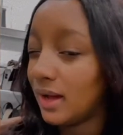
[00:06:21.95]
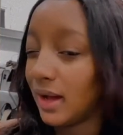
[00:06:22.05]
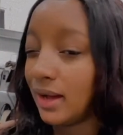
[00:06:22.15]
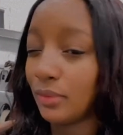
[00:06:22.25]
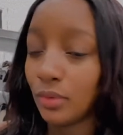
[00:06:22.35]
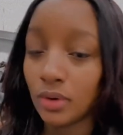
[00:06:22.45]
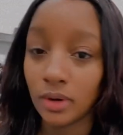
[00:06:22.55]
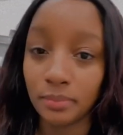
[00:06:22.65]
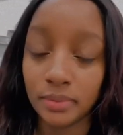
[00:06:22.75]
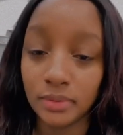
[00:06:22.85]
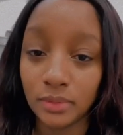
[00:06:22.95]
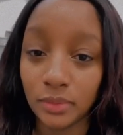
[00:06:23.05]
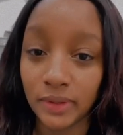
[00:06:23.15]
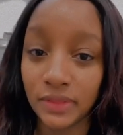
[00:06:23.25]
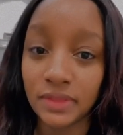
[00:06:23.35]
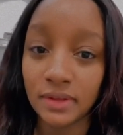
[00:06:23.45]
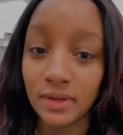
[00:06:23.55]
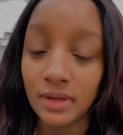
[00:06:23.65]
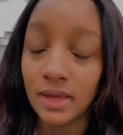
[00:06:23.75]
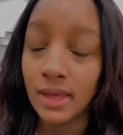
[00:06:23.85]
I woke up with
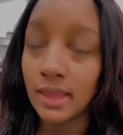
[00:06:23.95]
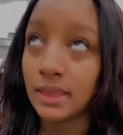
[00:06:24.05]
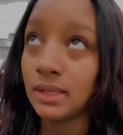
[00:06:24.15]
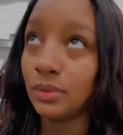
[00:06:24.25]
the